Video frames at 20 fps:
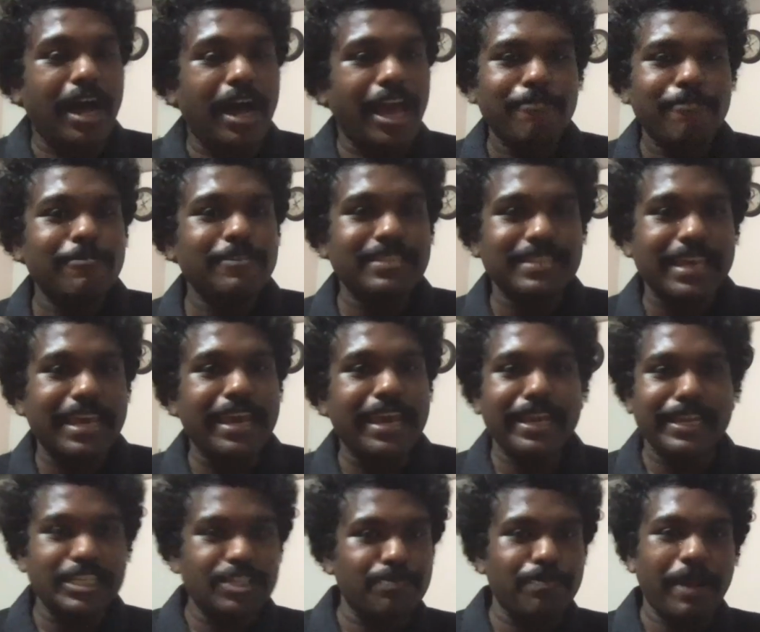I would say,
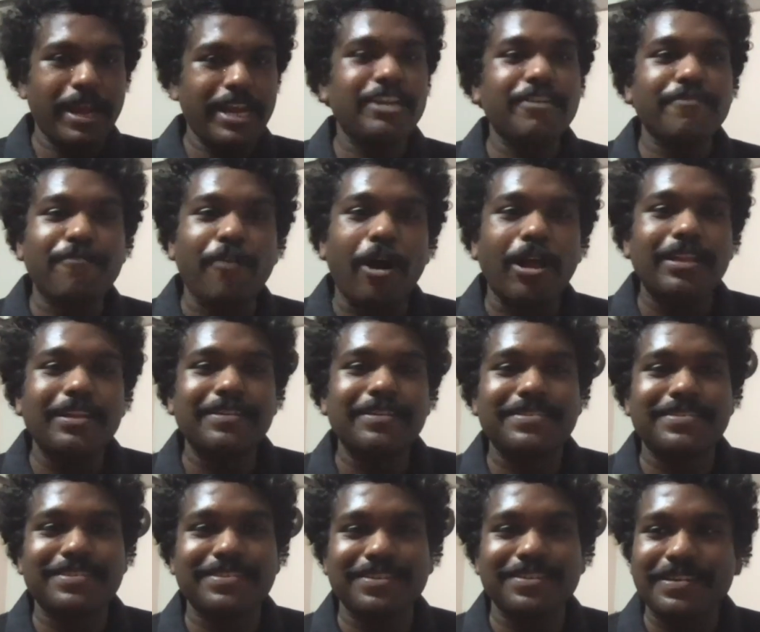in spite of all
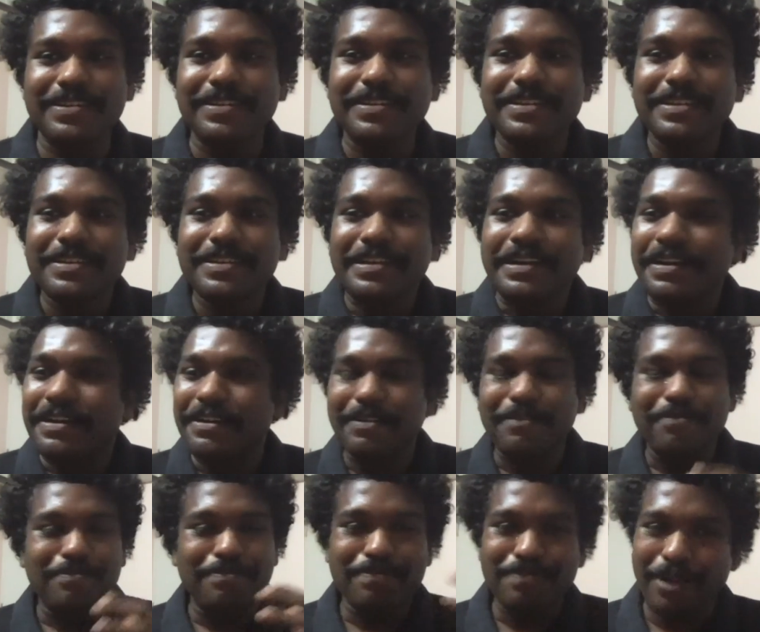its uh,
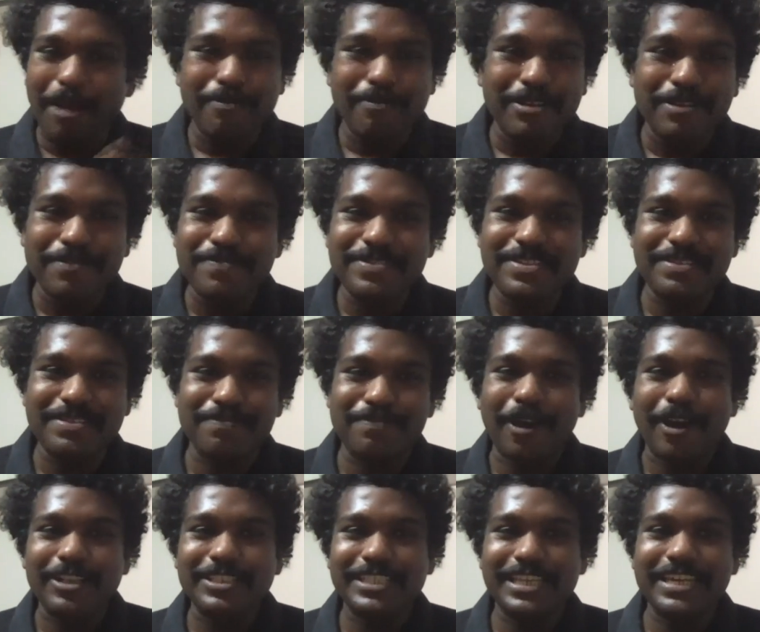uh, problems,
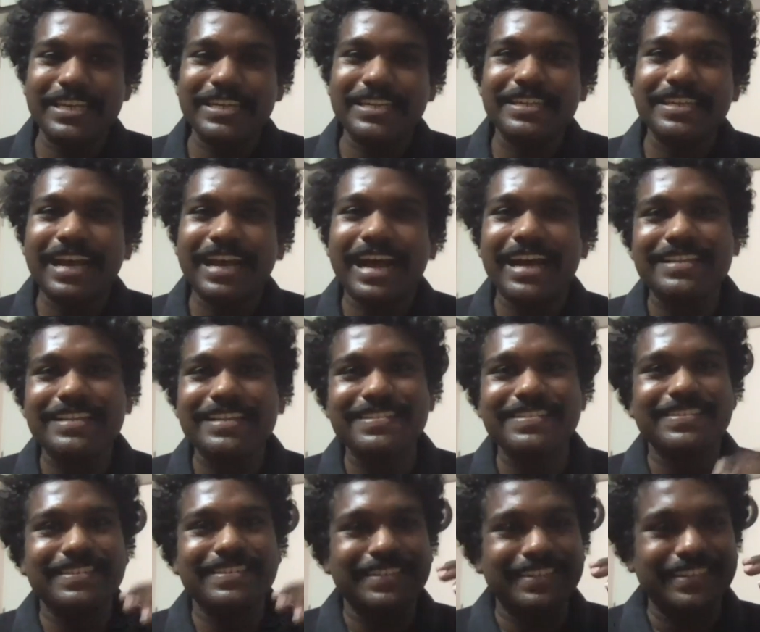blockchain has
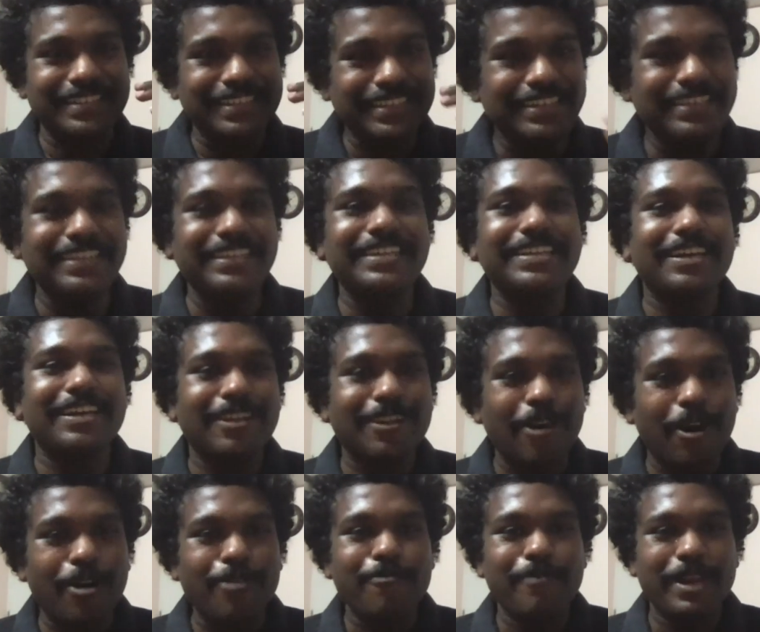really a
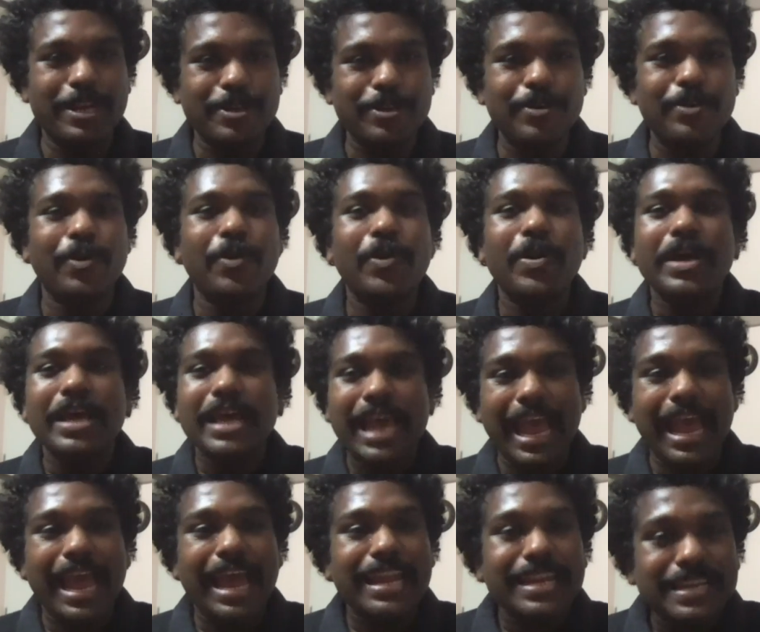long way to go
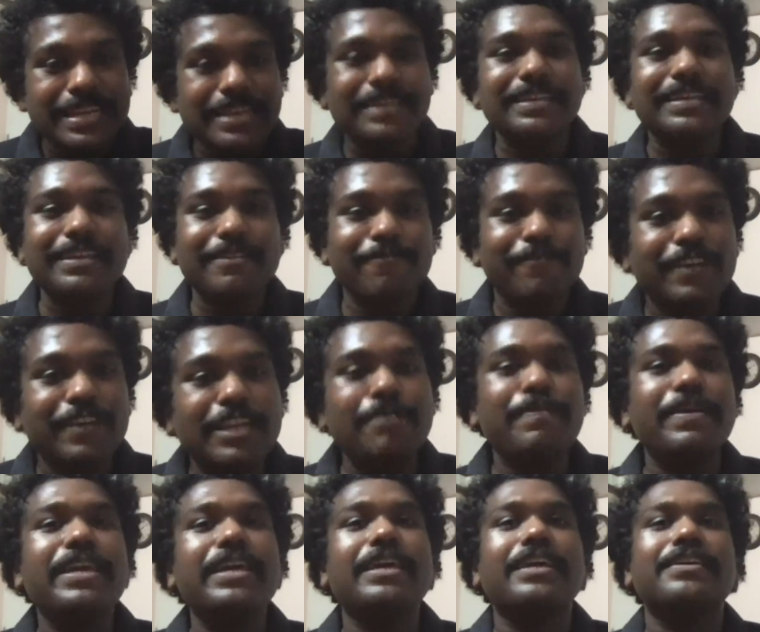and will
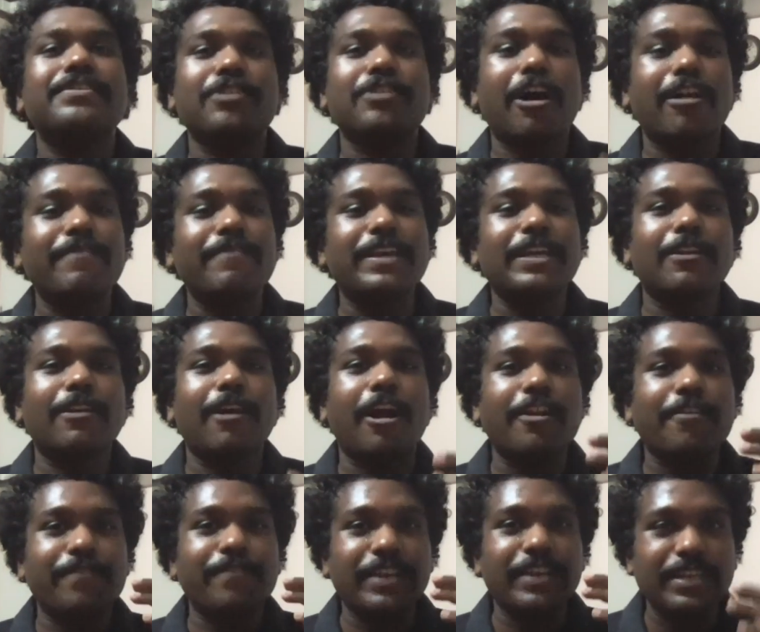be solving a
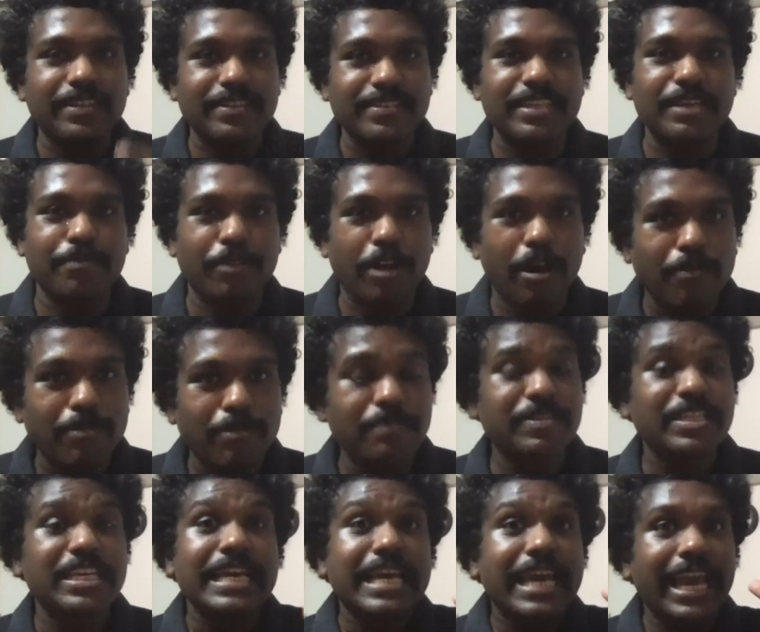lot of interesting problems,
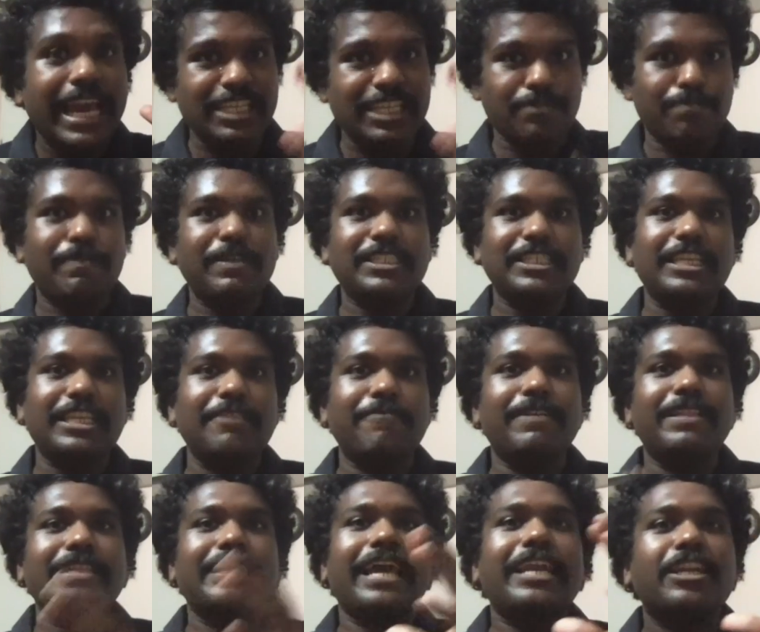especially
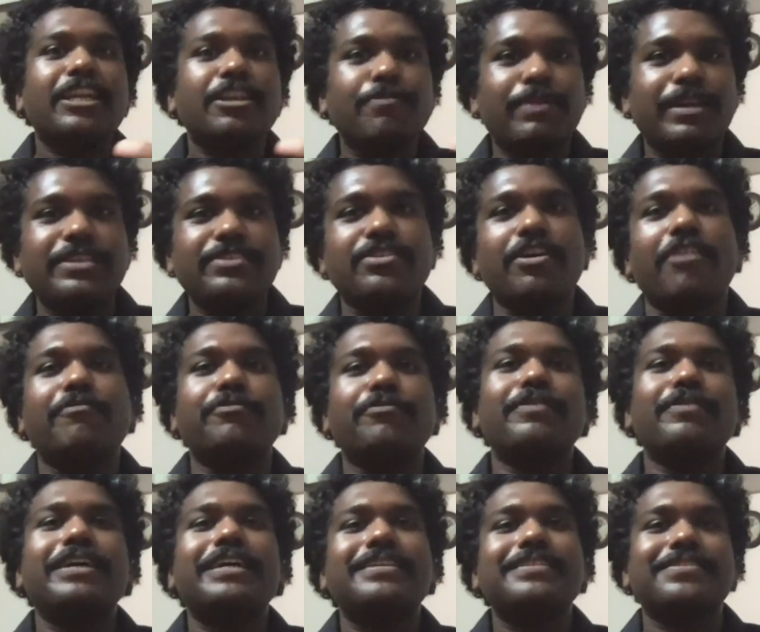when enterprise
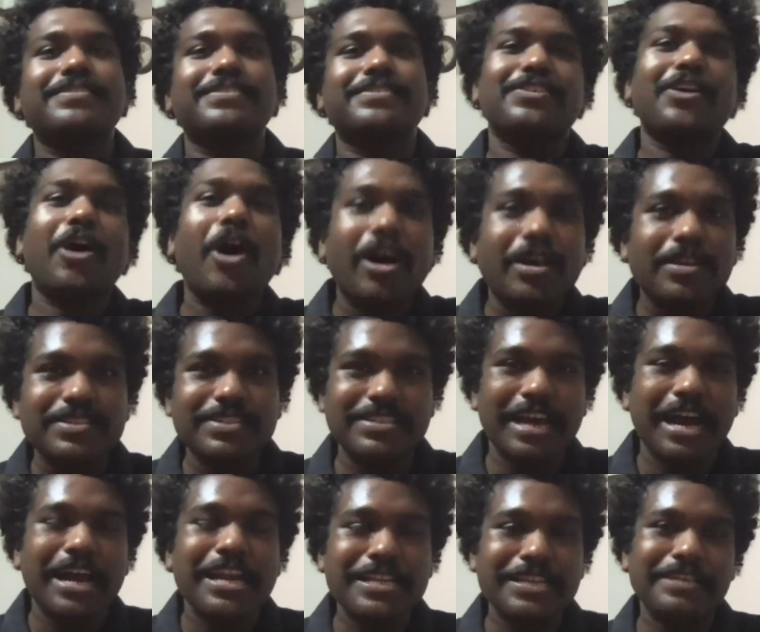software so-
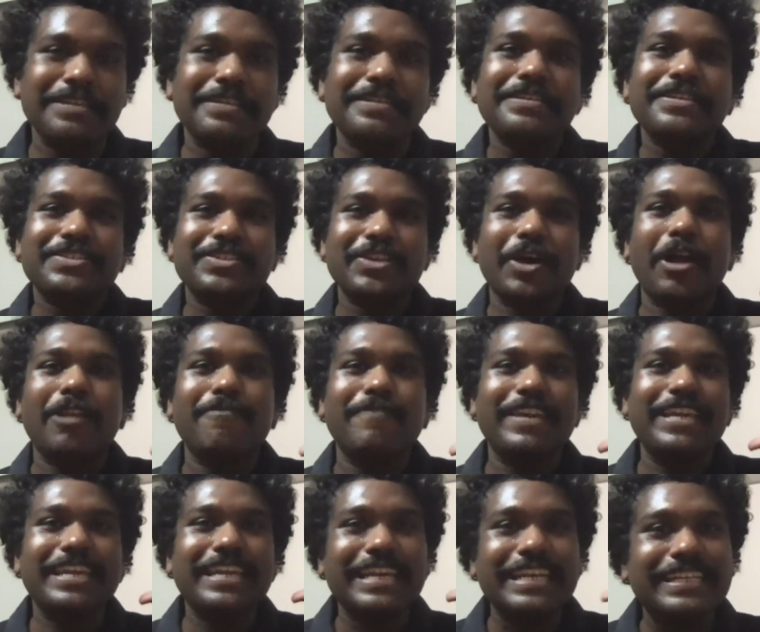start
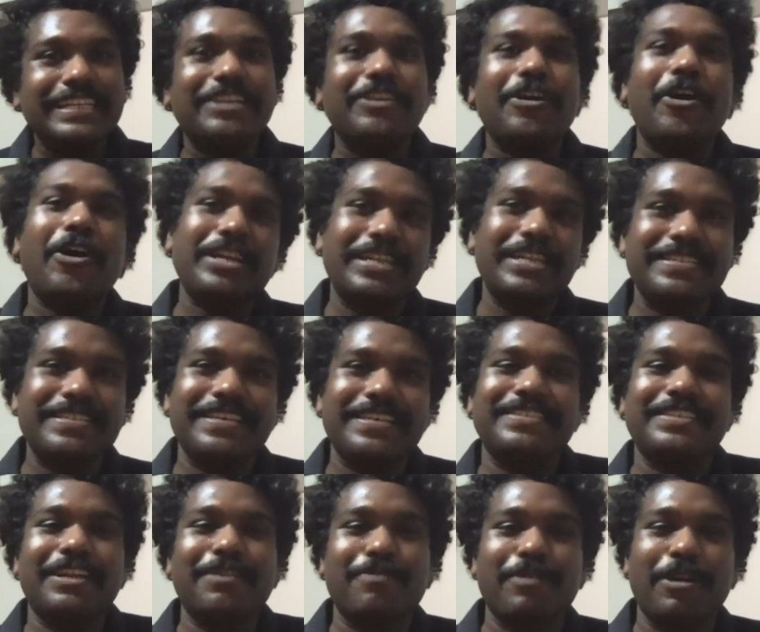solving
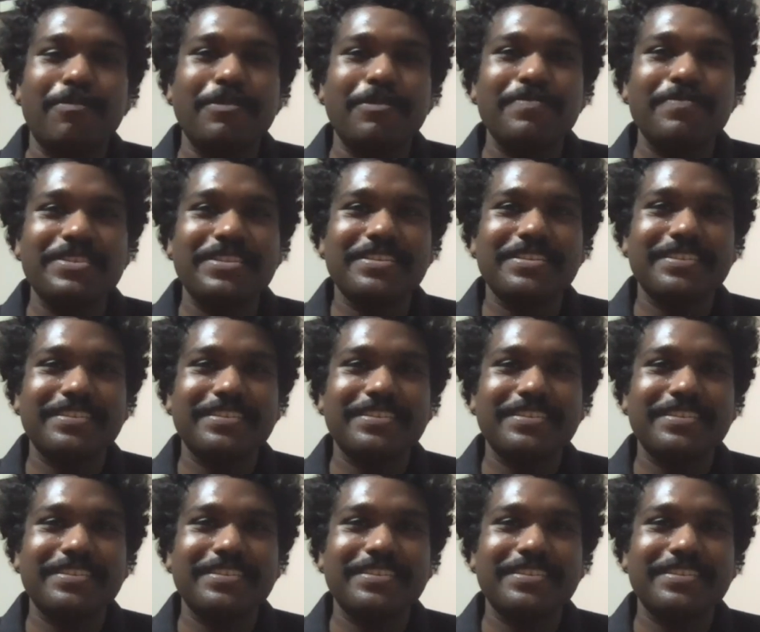inter-organizational problems.